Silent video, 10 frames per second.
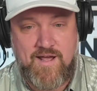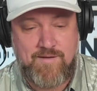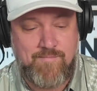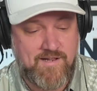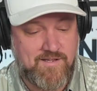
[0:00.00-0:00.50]
I
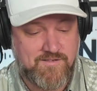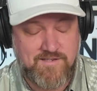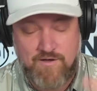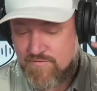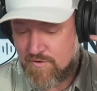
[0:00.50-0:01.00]
had my little
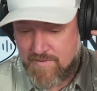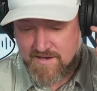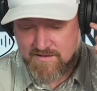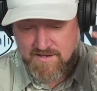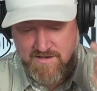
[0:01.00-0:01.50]
cell phone
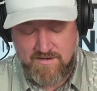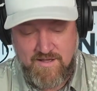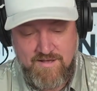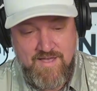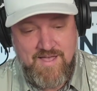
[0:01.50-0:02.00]
back then, and
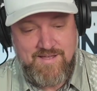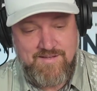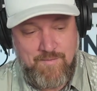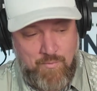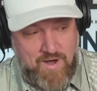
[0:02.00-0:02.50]

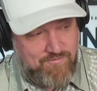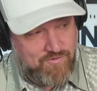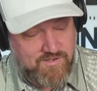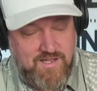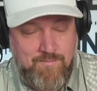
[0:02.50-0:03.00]
my wife
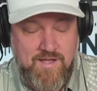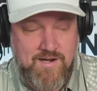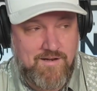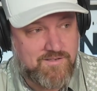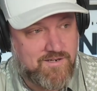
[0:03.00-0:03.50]
looked at me, and I
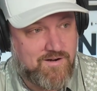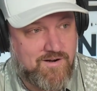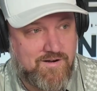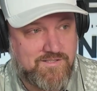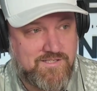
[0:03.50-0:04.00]
looked at
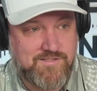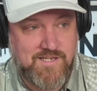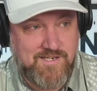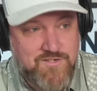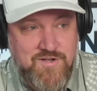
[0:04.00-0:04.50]
her, and she was
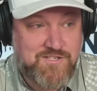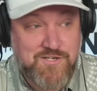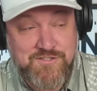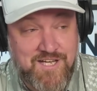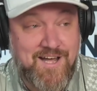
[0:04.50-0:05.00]
like, "Did you get
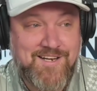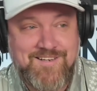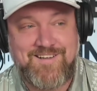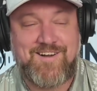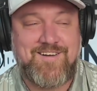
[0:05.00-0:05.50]
your sign?"
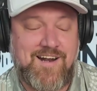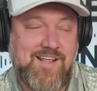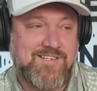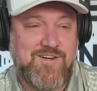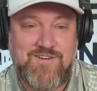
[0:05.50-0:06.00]
Kind of
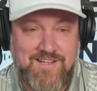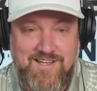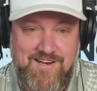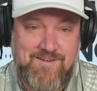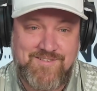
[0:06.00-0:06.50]
like jokingly.
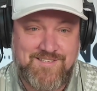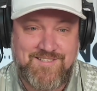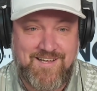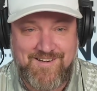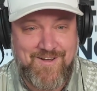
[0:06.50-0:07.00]
And I was just
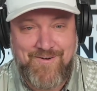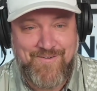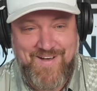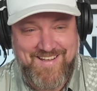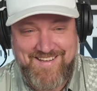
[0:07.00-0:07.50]
like, "No,
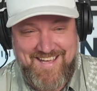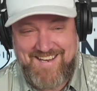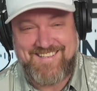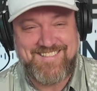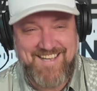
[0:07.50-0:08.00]
I didn't get
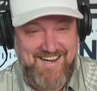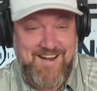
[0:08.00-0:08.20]
a sign."